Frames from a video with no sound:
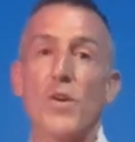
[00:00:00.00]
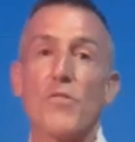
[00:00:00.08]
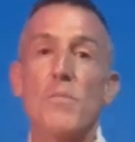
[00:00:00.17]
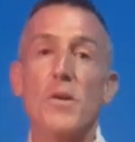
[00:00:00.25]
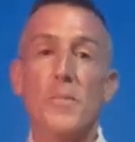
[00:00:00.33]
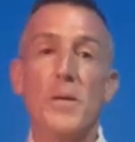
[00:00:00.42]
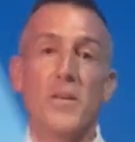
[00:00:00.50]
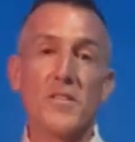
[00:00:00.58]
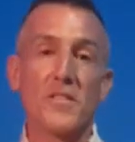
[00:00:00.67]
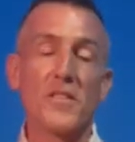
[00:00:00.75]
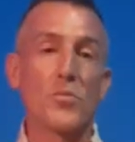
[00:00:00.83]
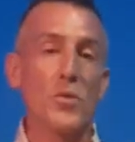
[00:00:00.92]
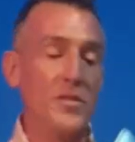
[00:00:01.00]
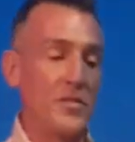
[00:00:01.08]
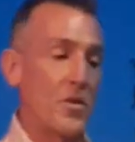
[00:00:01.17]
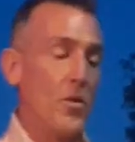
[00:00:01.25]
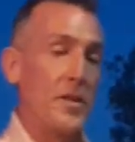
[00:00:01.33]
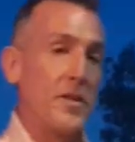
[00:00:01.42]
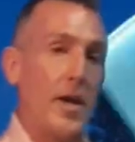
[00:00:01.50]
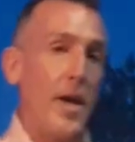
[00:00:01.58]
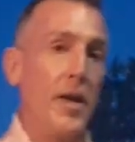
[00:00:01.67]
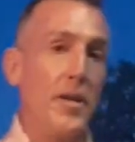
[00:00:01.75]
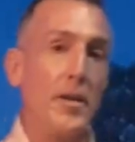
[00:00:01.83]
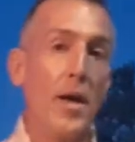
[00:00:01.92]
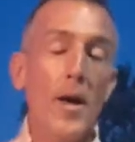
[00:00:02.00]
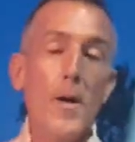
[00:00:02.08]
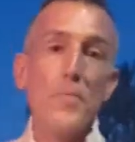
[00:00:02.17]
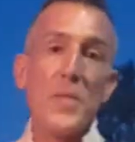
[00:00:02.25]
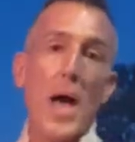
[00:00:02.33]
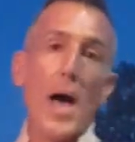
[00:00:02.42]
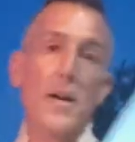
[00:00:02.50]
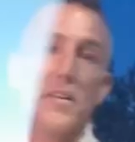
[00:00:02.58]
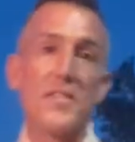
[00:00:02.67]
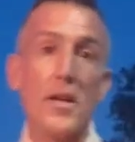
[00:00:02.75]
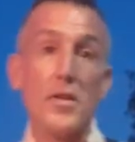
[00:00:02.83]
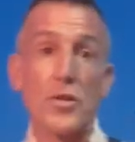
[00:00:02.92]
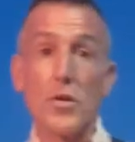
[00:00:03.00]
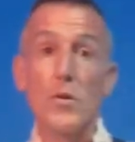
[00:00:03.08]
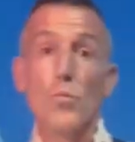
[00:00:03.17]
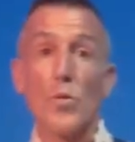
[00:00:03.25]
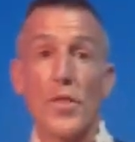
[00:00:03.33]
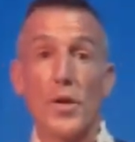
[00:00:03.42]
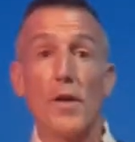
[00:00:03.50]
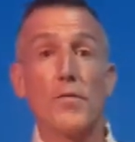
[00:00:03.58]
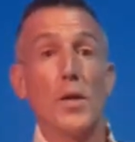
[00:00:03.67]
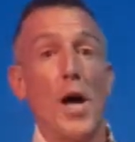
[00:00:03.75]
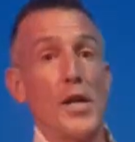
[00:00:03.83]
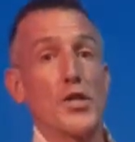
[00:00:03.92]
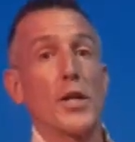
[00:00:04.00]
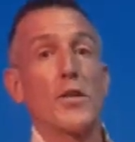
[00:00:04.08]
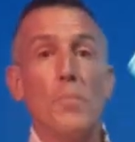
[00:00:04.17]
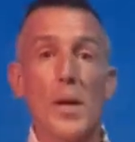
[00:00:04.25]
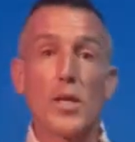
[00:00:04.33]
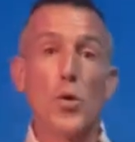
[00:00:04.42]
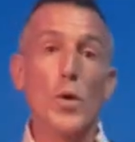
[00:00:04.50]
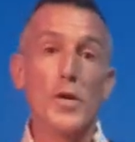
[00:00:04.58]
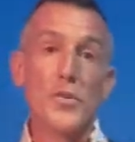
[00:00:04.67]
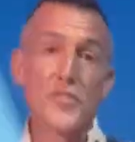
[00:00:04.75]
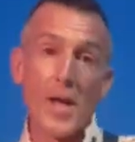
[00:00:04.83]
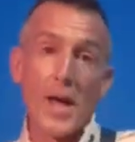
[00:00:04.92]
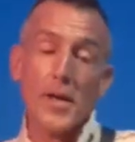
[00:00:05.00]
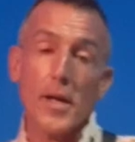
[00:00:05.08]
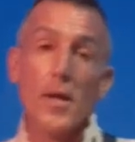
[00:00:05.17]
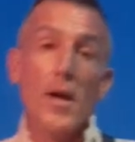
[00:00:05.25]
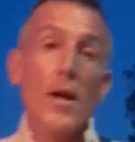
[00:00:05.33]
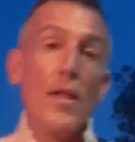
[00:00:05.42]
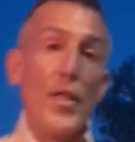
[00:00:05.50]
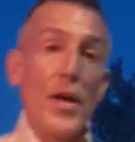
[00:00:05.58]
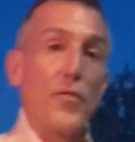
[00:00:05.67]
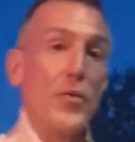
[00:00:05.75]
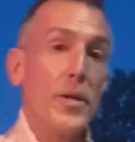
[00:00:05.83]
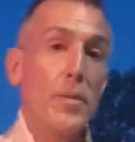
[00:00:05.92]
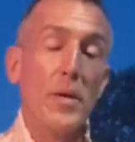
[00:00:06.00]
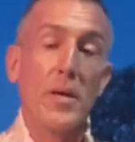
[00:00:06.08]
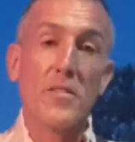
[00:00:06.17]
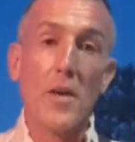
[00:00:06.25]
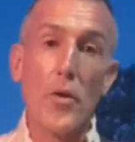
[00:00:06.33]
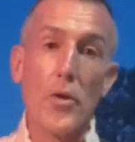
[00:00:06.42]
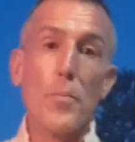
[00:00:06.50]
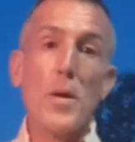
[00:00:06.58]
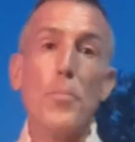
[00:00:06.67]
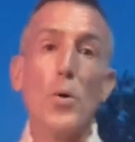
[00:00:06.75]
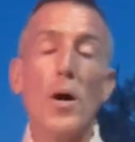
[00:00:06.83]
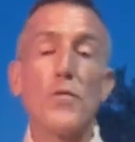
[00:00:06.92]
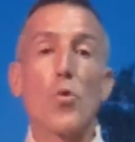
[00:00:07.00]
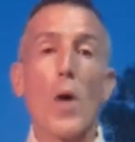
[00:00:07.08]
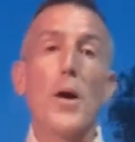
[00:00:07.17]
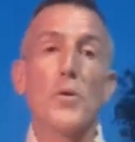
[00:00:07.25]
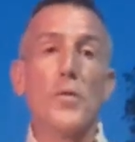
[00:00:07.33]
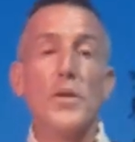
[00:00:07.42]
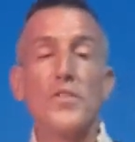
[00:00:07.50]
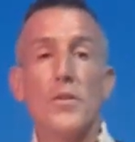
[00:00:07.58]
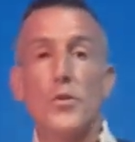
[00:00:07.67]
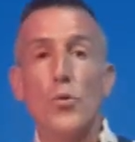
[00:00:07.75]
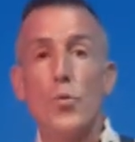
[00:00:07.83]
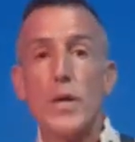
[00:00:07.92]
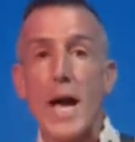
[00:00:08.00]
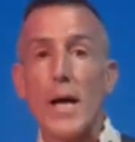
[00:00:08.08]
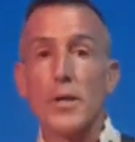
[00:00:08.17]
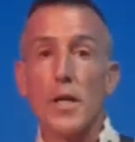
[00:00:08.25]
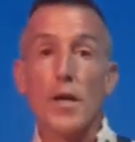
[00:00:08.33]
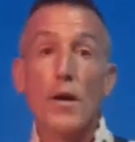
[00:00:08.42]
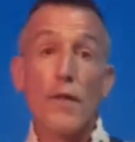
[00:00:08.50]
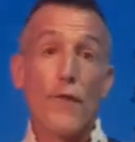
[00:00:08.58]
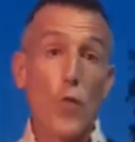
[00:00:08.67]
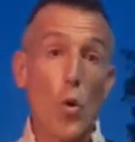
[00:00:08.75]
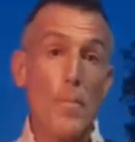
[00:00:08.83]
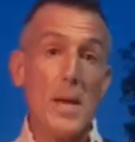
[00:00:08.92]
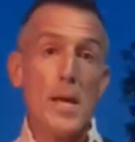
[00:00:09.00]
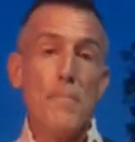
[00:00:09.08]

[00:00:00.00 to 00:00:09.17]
with me, because this one's going to end at a station with enough logic to make you understand it. Thankfully, because other people have grounded this into reality for me.